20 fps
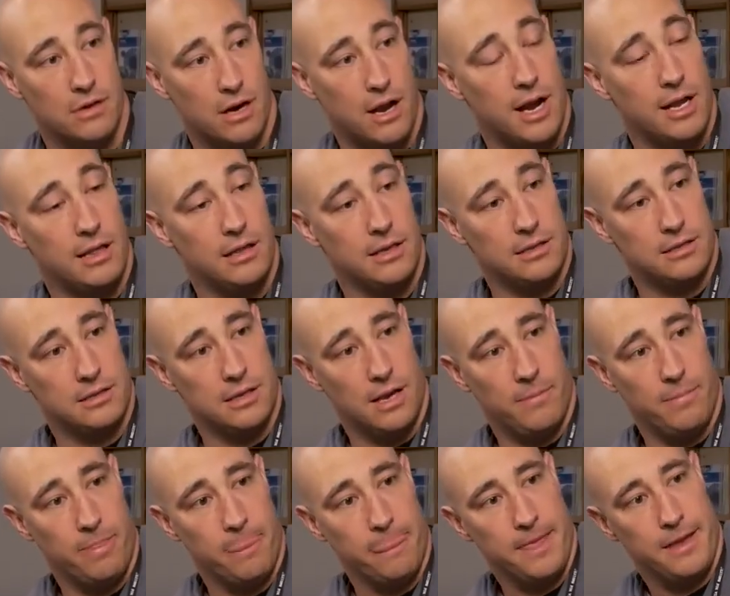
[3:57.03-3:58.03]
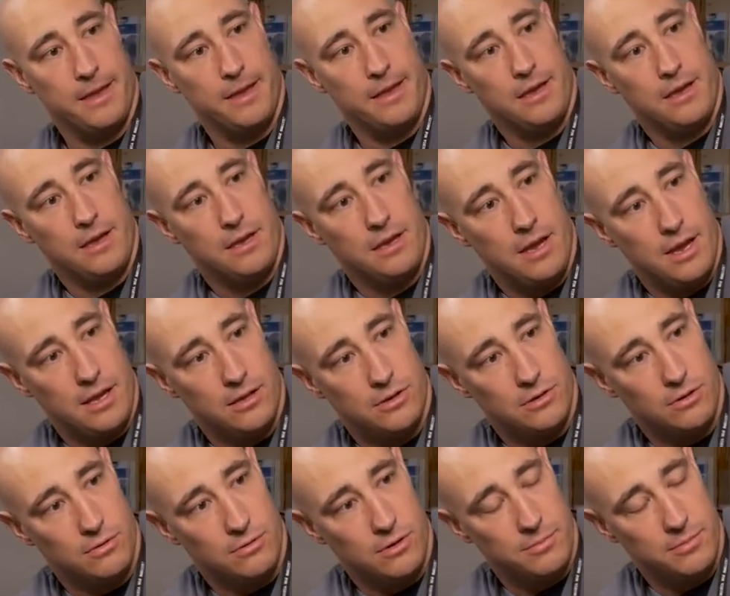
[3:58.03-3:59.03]
your eyelids up. And
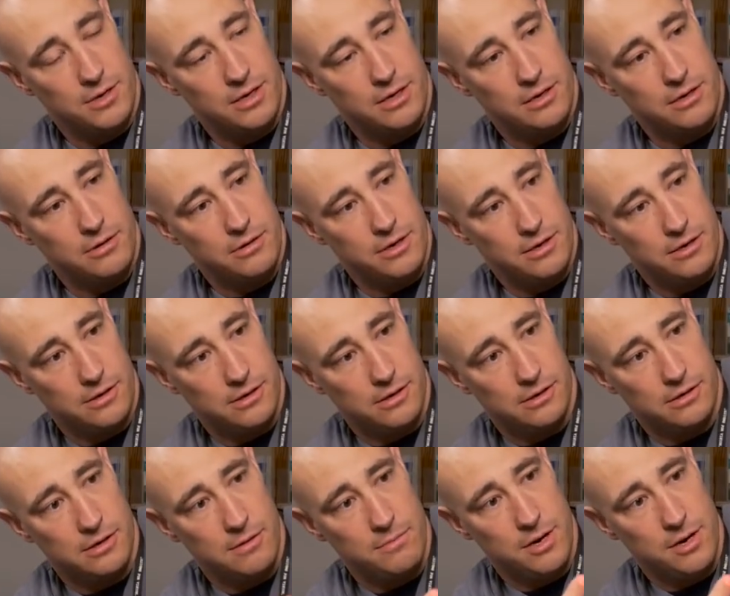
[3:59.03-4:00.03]
so what I'm going to do here is just to